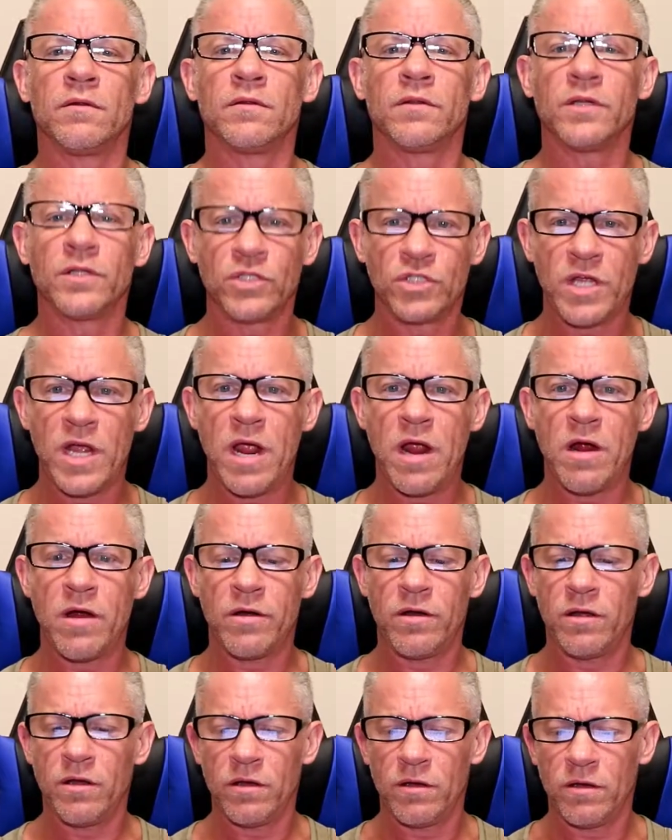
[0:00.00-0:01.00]
the
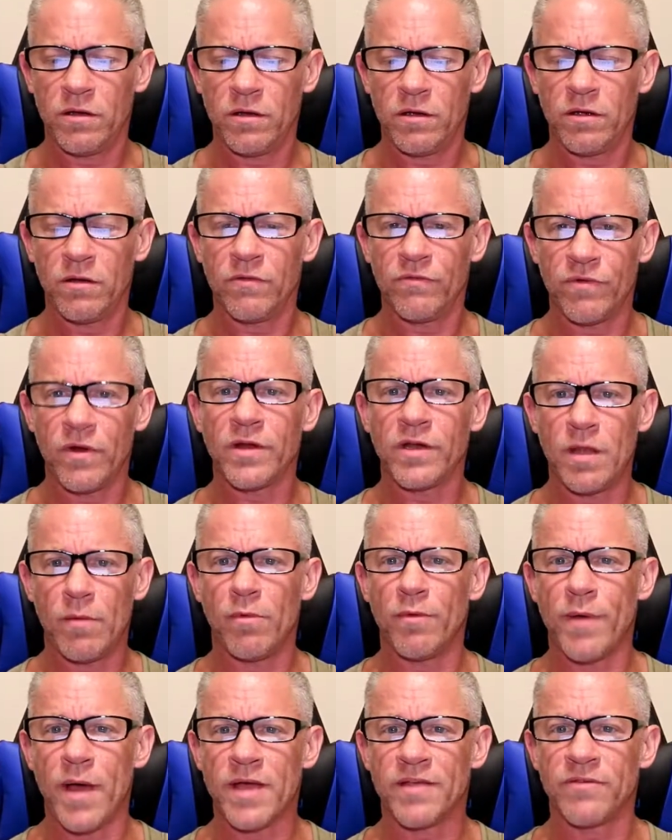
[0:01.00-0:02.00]
chaired front
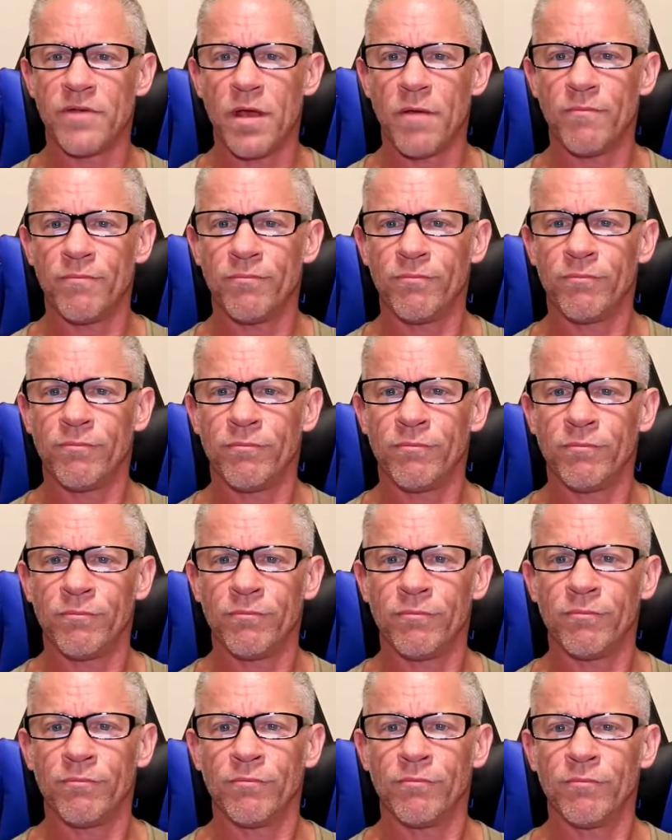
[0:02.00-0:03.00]
double bicep.
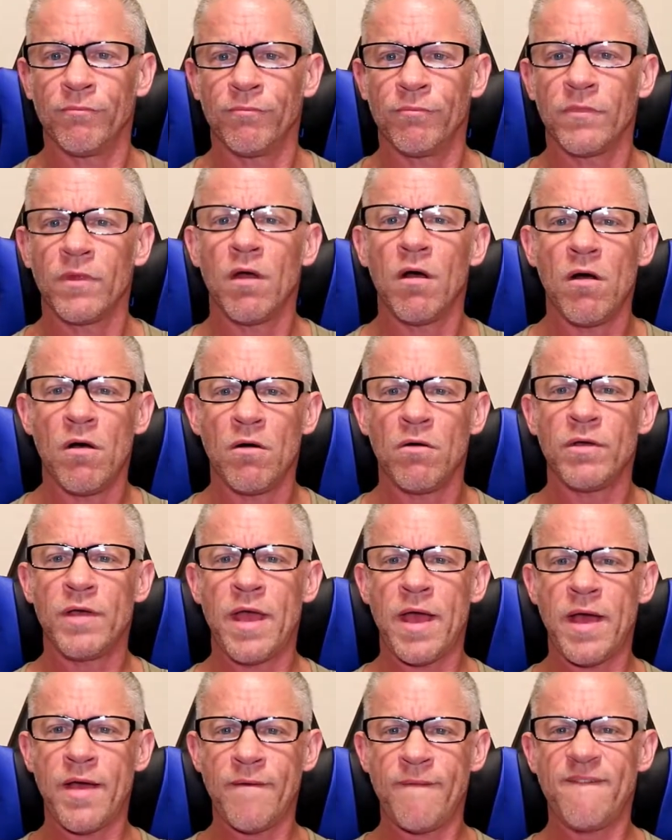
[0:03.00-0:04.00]
Oh
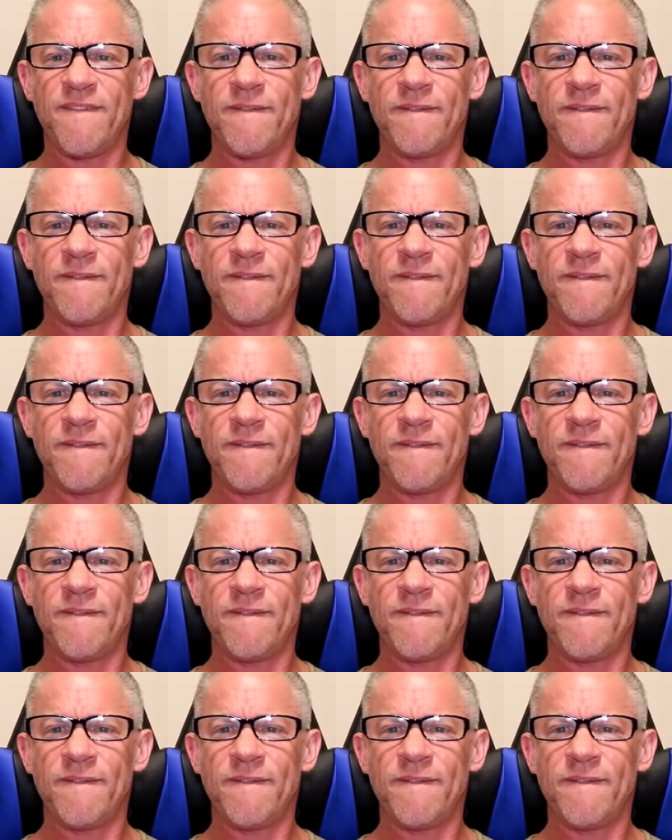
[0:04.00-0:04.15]
yeah.